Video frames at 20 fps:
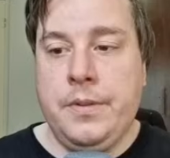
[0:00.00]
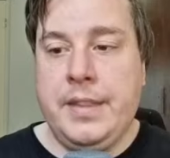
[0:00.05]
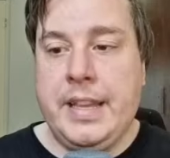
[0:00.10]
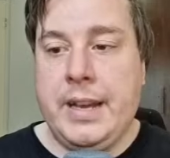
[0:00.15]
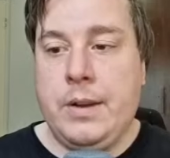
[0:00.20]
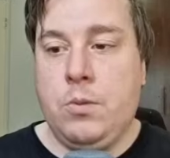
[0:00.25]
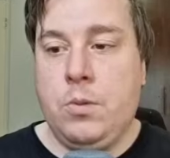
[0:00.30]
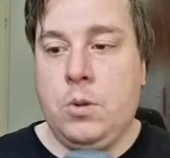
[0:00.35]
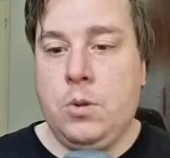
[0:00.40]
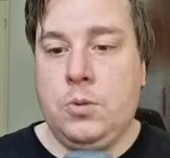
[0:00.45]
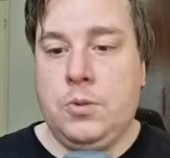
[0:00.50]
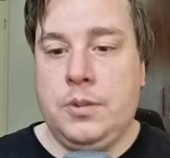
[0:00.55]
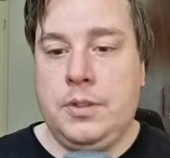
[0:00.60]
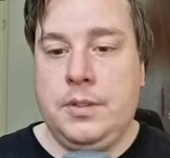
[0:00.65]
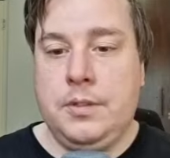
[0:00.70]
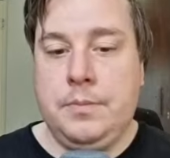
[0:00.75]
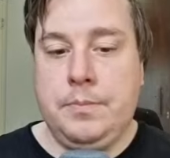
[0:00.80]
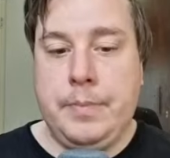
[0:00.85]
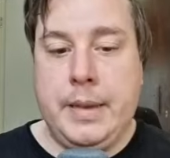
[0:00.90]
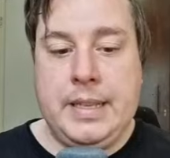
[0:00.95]
that will
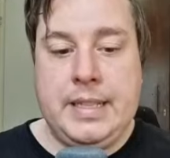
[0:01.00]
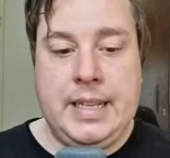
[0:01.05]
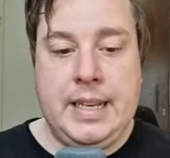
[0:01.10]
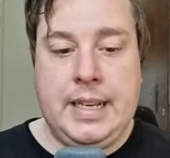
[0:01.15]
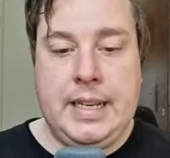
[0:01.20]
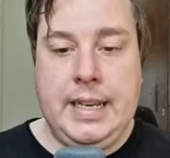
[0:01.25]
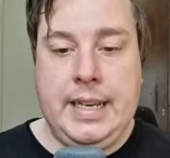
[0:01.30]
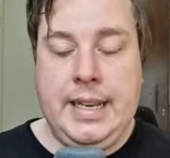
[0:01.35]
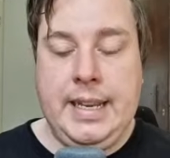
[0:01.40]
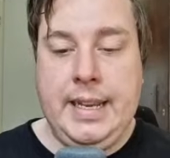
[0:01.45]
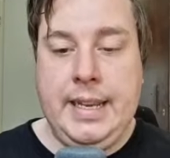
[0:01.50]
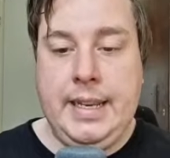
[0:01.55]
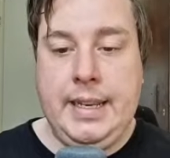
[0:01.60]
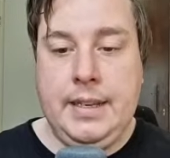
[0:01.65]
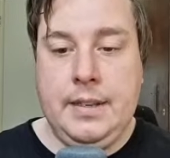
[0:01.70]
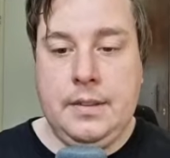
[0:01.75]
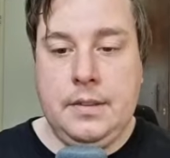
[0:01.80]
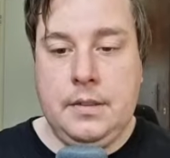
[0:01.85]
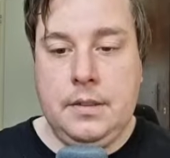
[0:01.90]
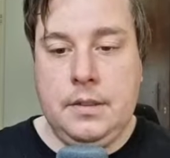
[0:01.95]

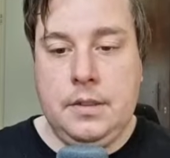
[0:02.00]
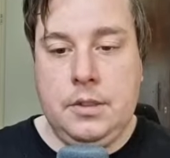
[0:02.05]
basically